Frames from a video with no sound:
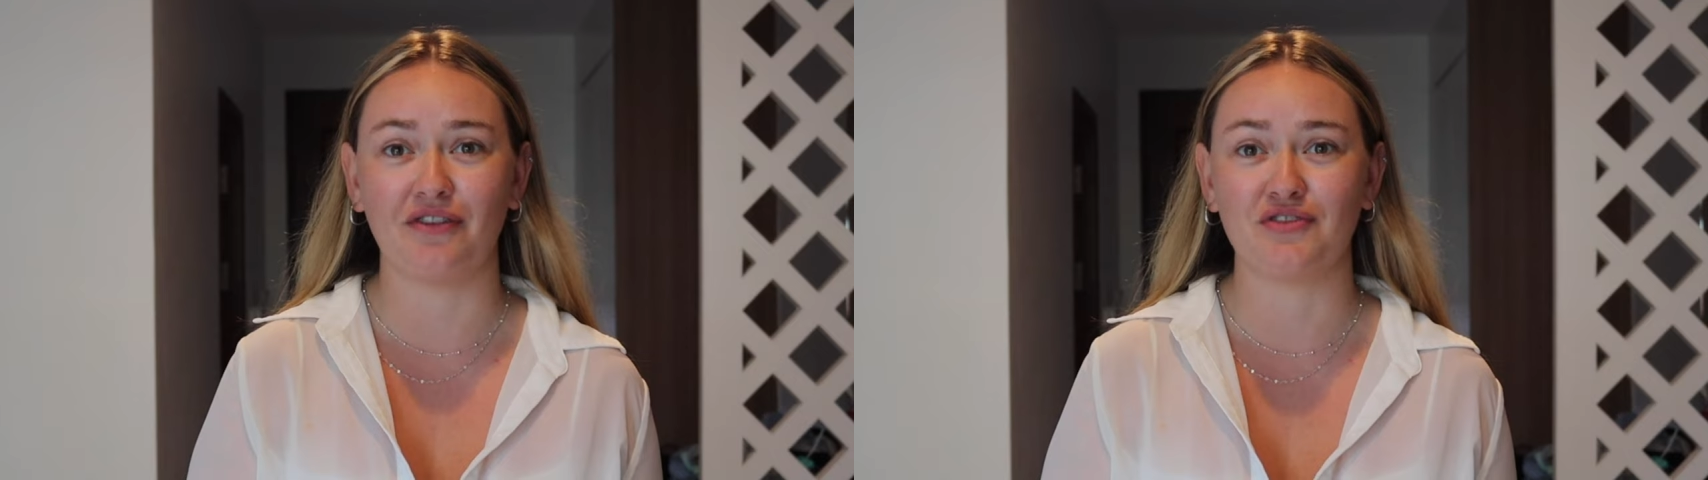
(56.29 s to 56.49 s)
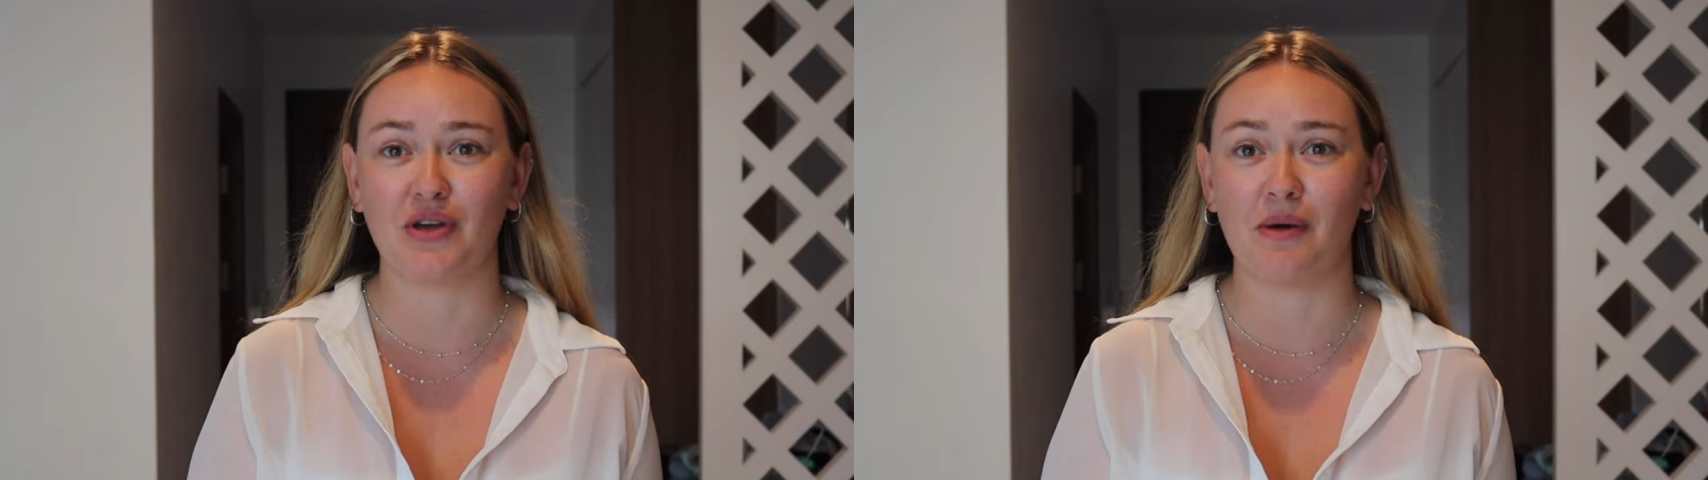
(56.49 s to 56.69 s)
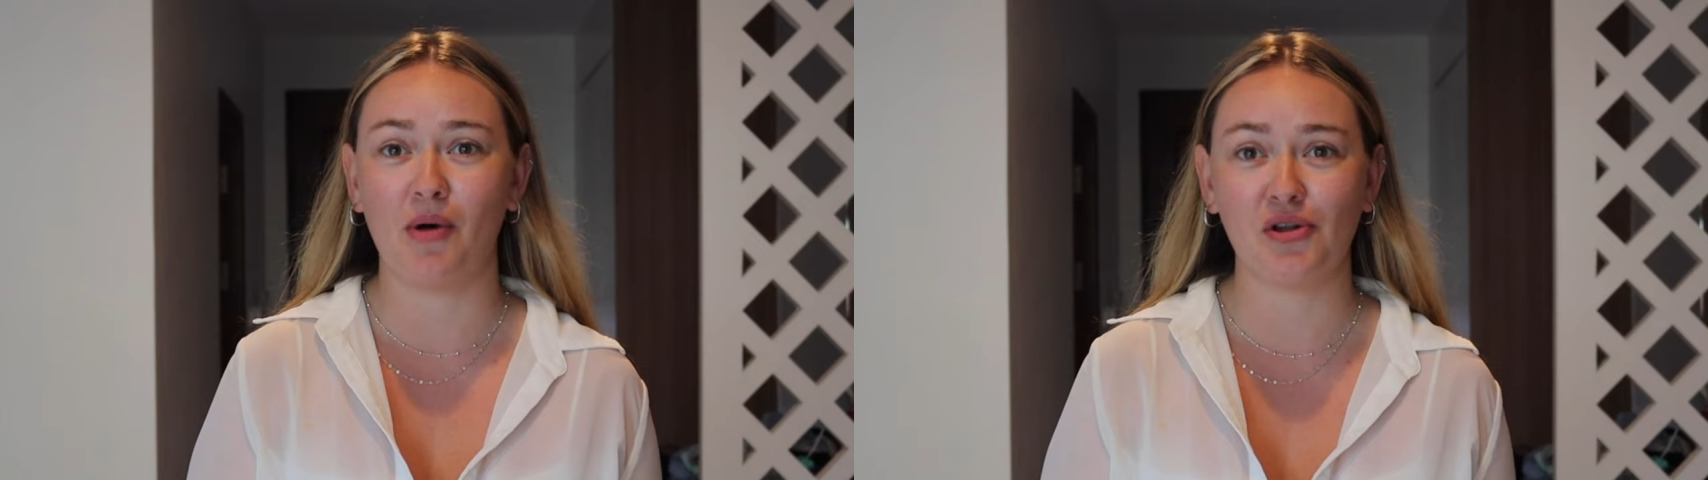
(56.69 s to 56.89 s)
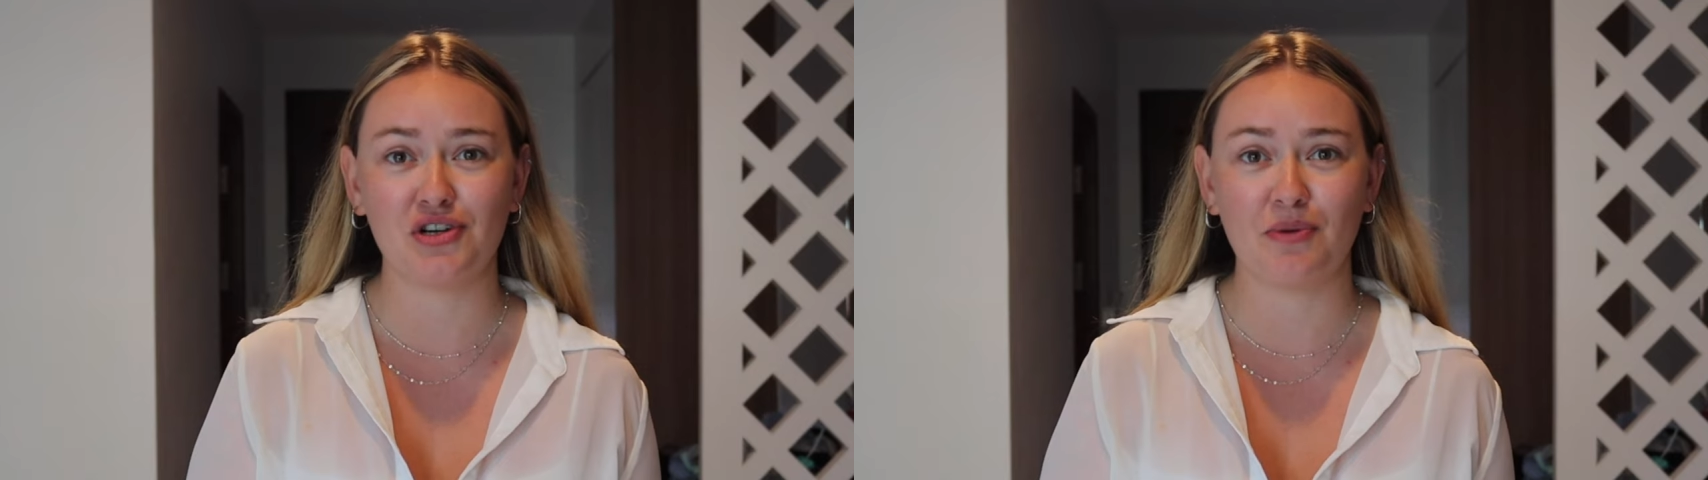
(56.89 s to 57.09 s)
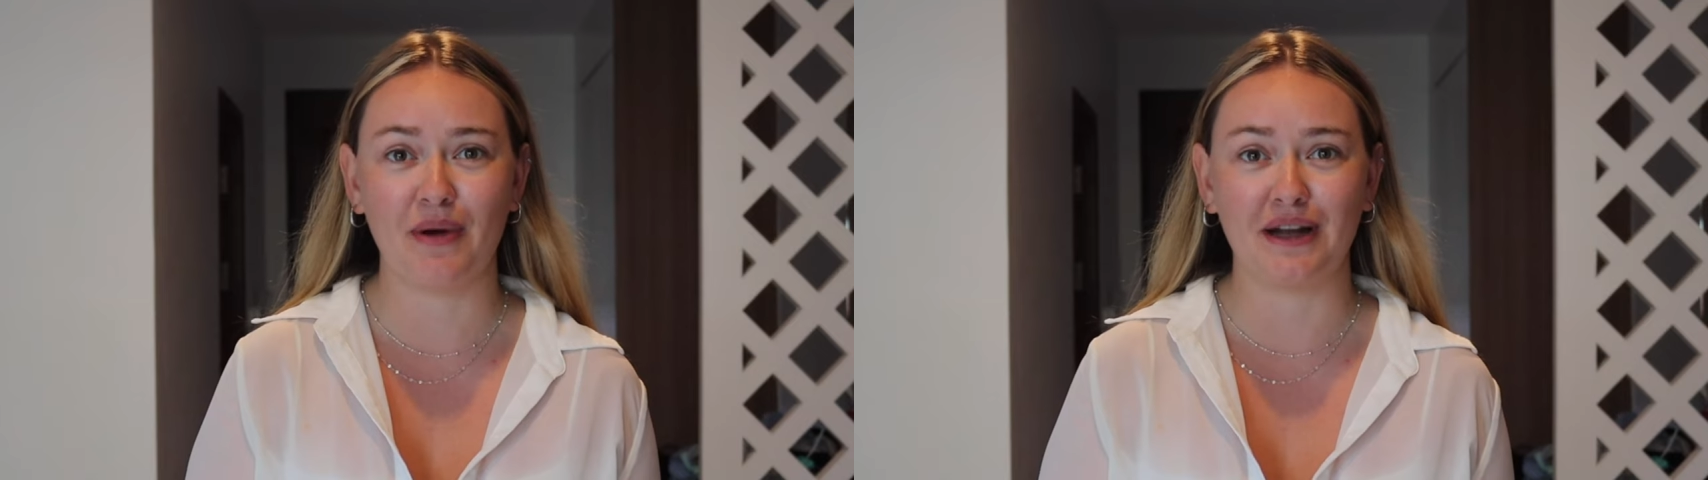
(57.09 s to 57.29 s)
of doing a
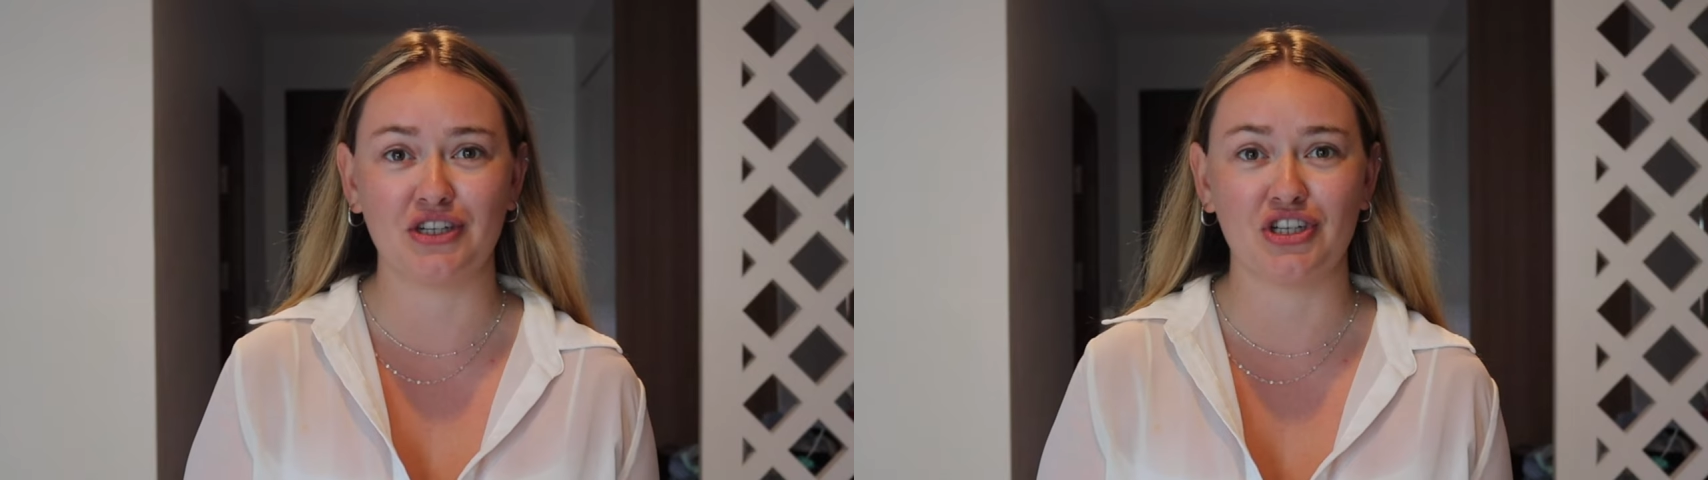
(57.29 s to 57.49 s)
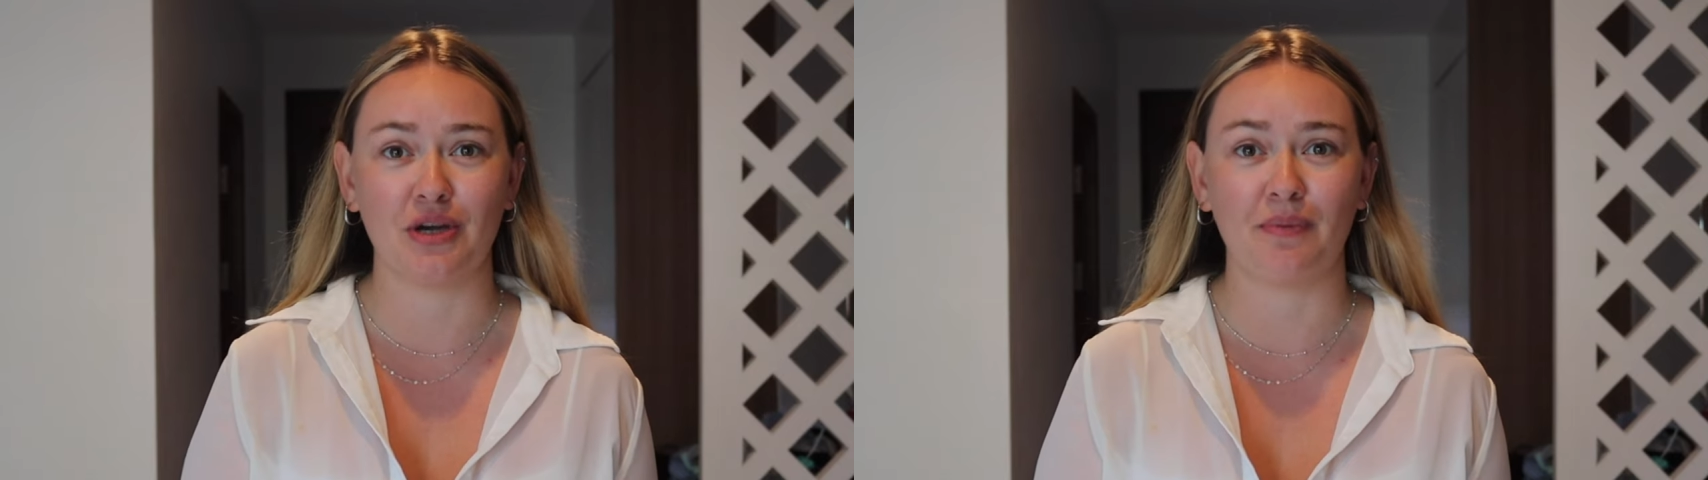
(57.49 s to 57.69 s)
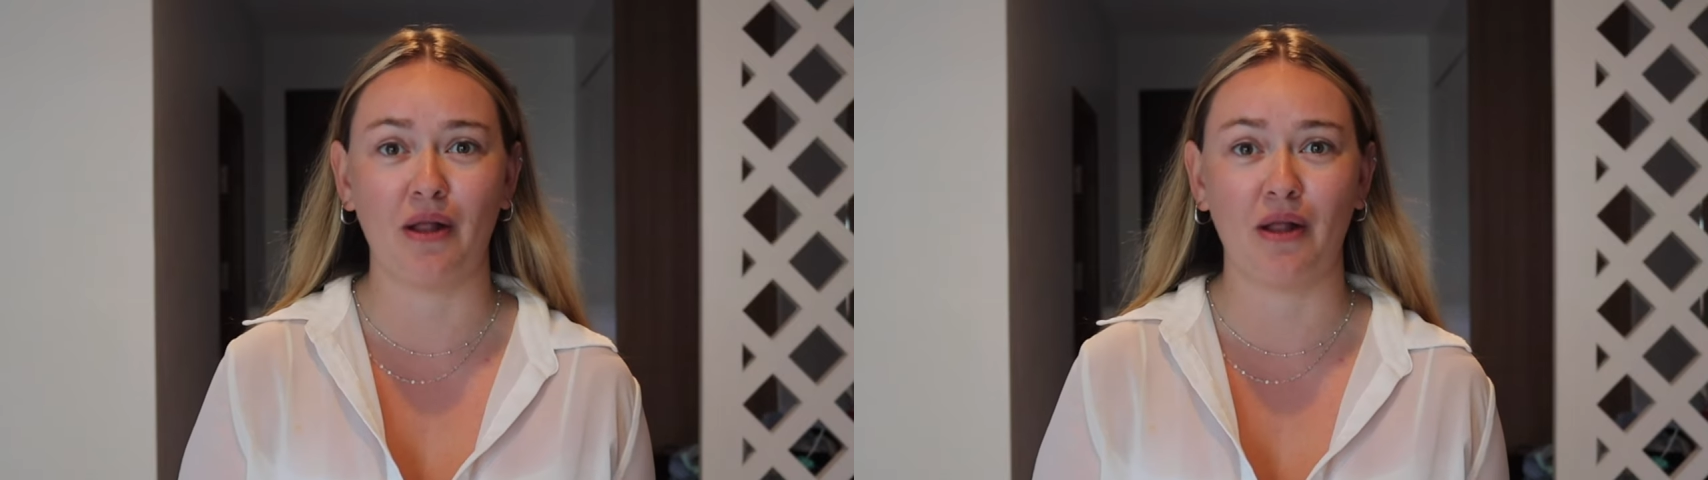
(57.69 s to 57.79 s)
modern apprenticeship